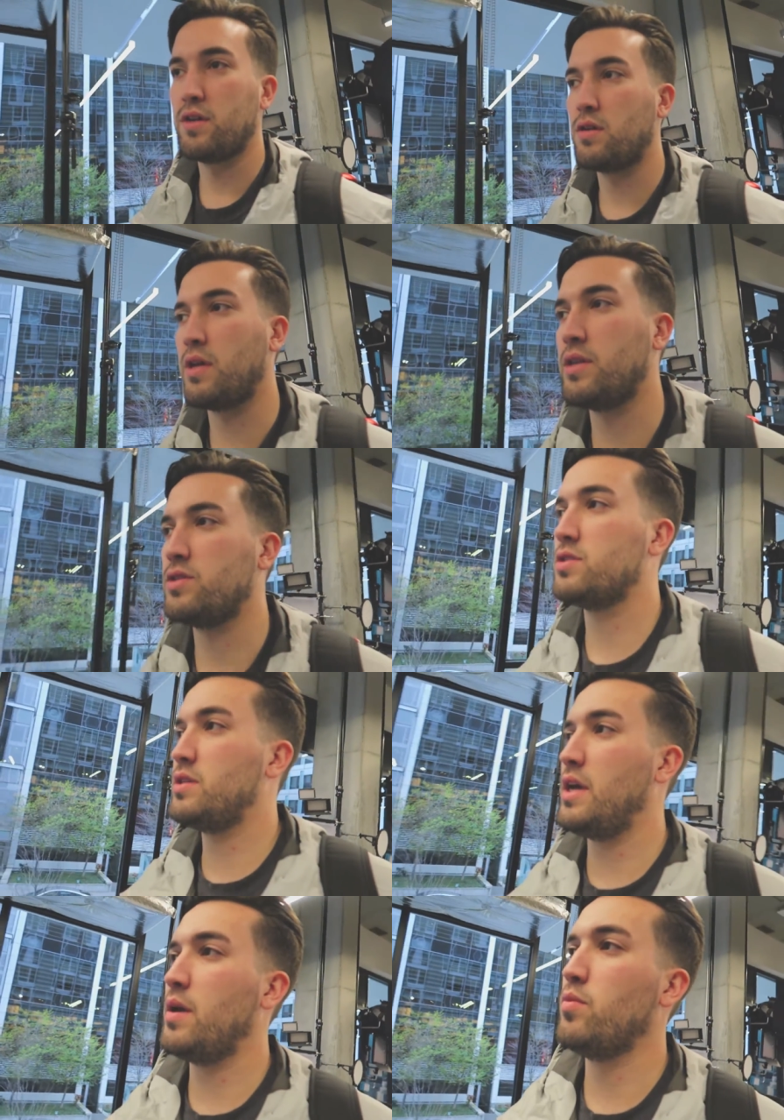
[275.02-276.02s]
Glazer's
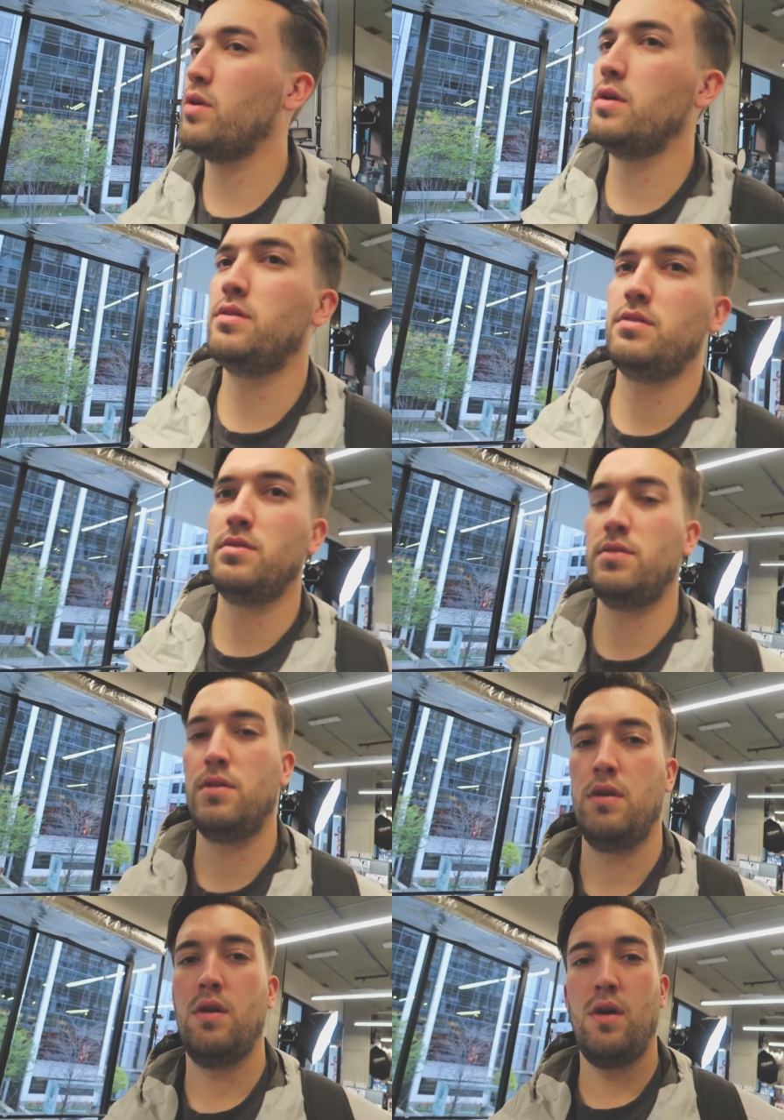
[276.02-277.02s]
Camera.
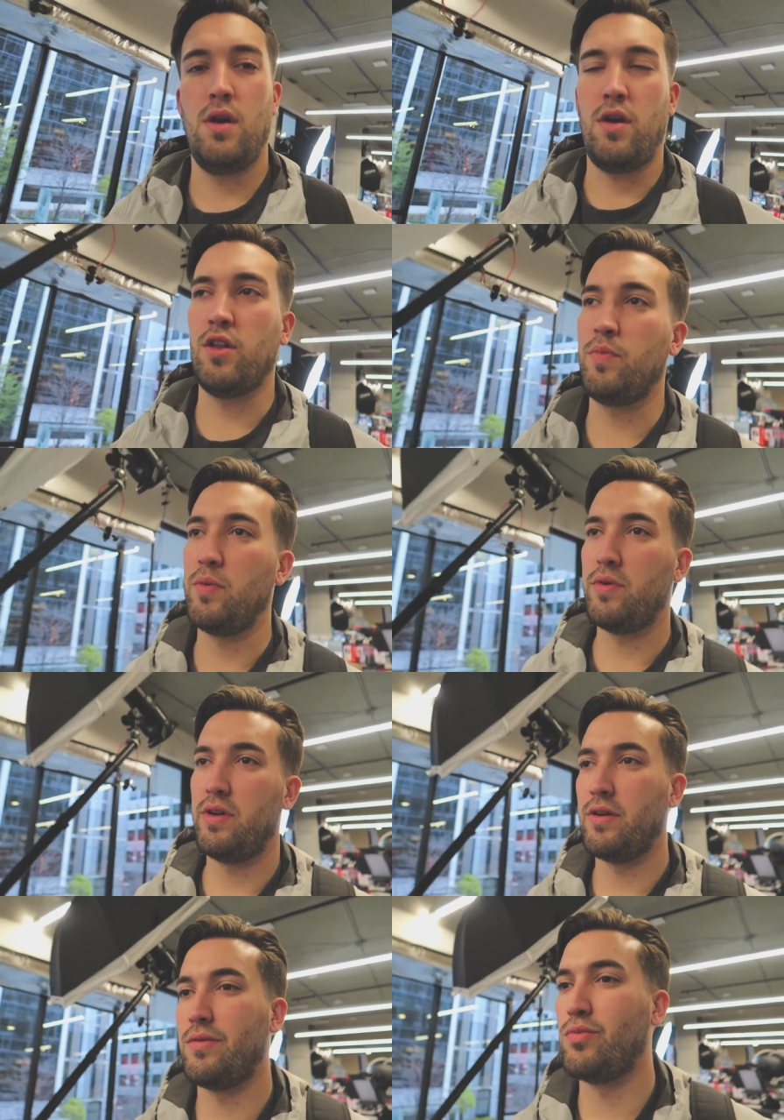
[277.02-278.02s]
All the people
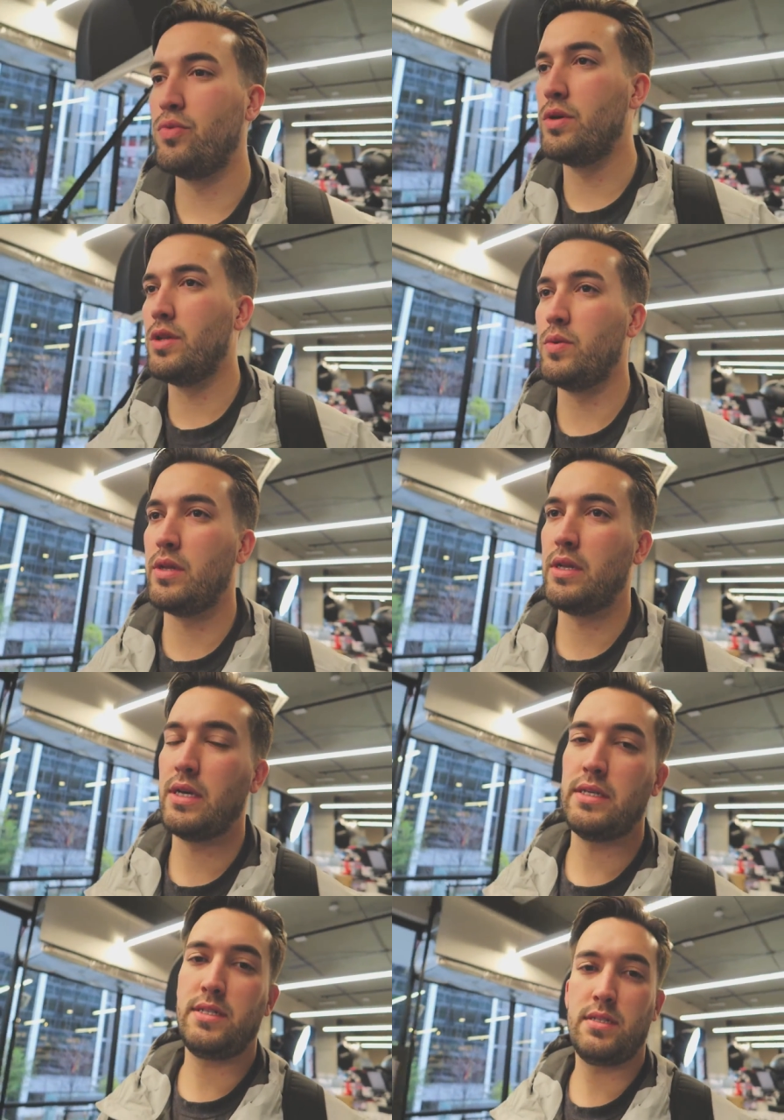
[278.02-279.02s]
here are really, really
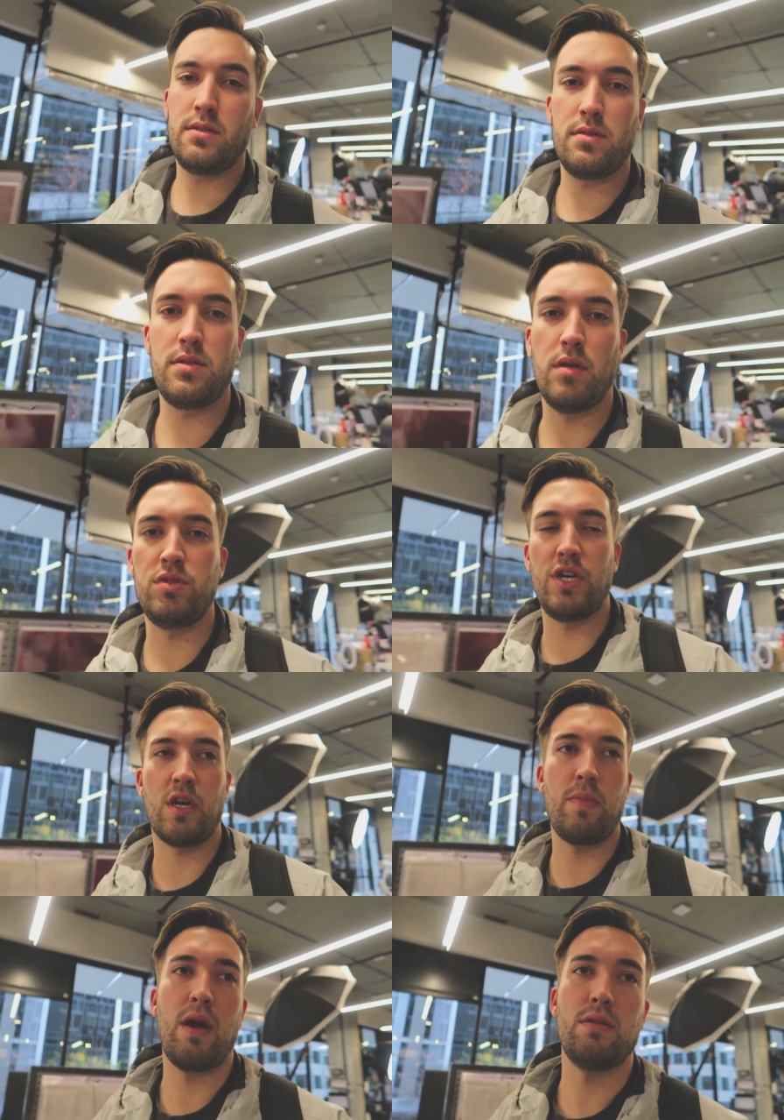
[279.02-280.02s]
nice. Come check
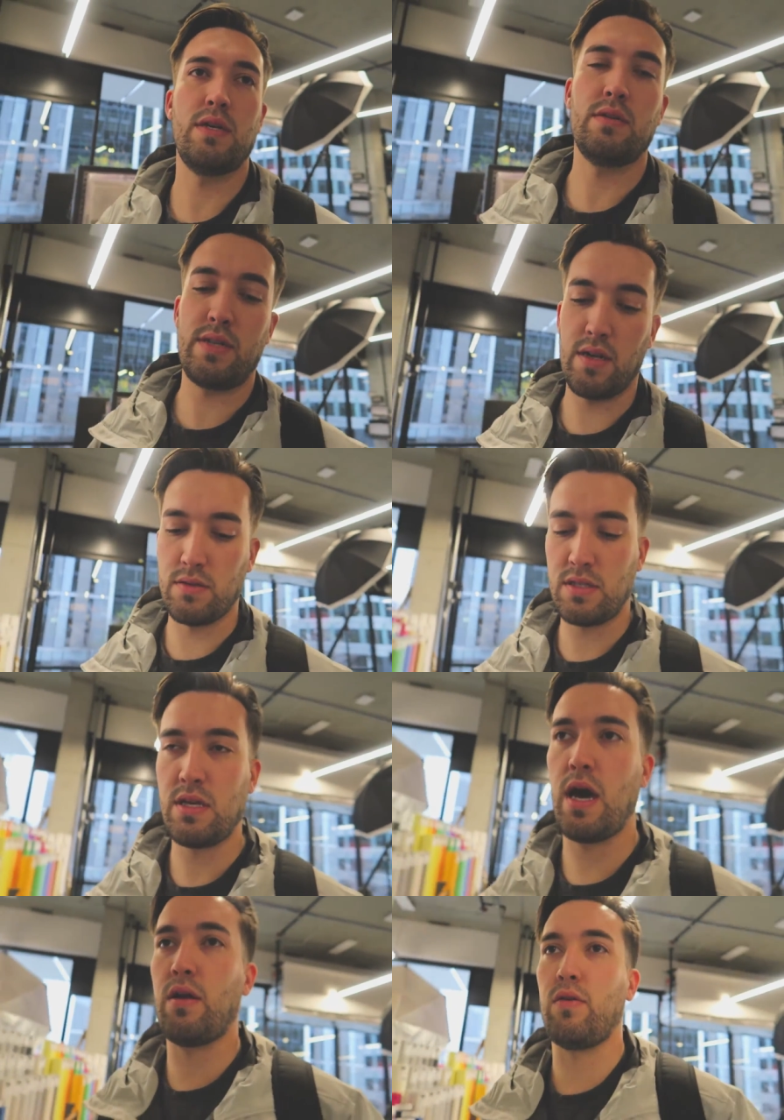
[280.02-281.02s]
them out, downtown
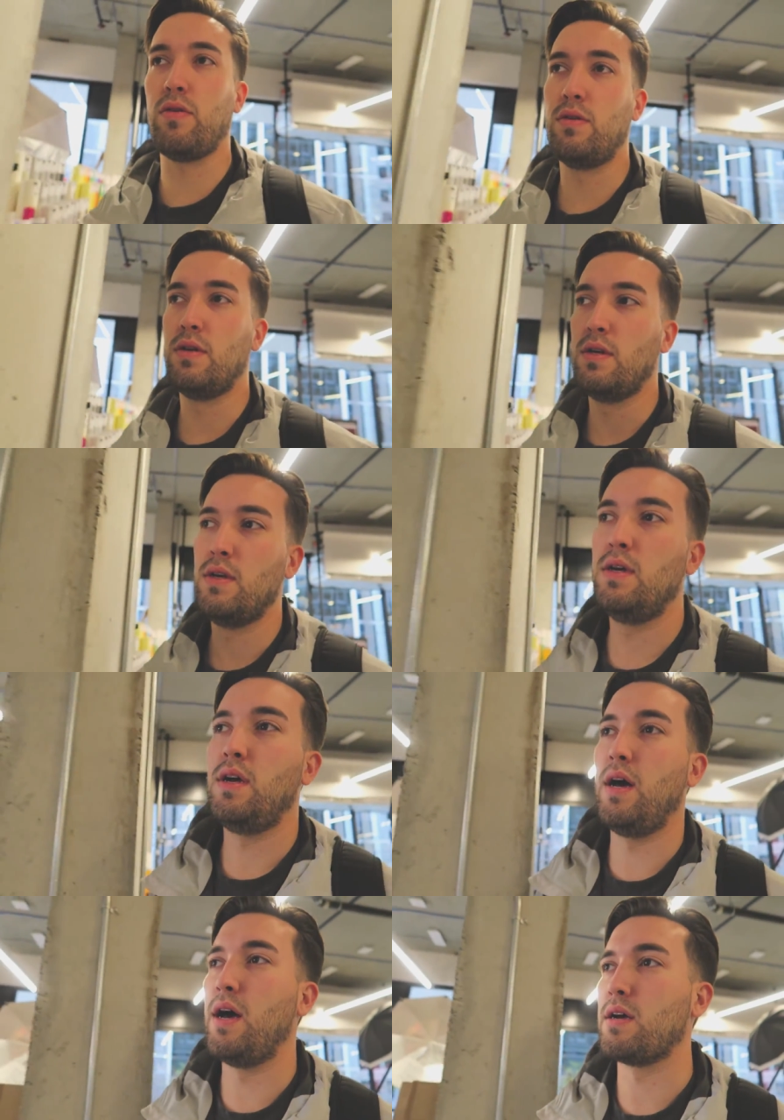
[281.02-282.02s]
Seattle
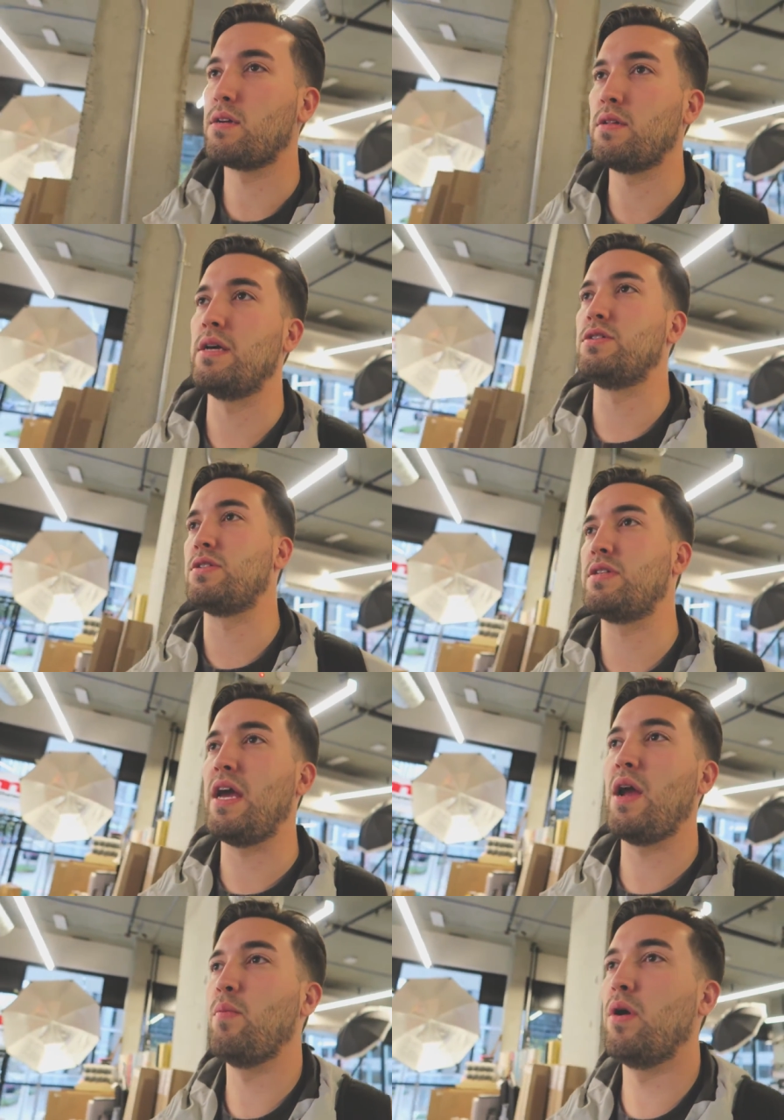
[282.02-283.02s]
uh, Glazer's
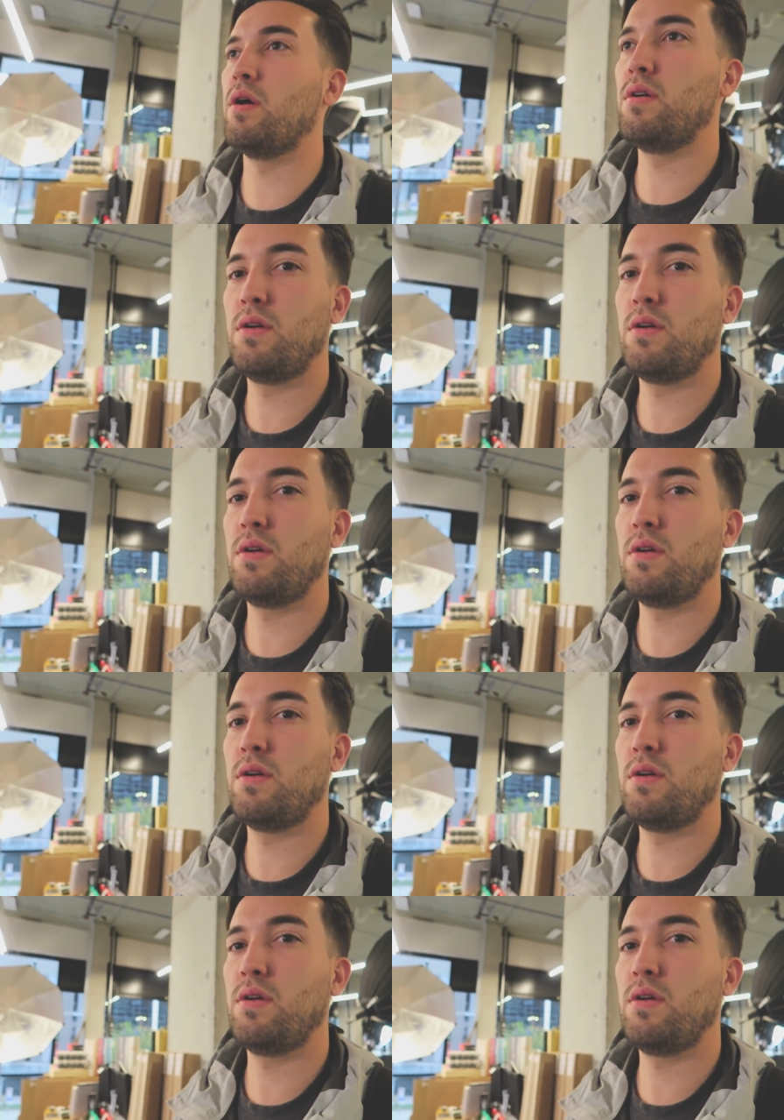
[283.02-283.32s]
Camera.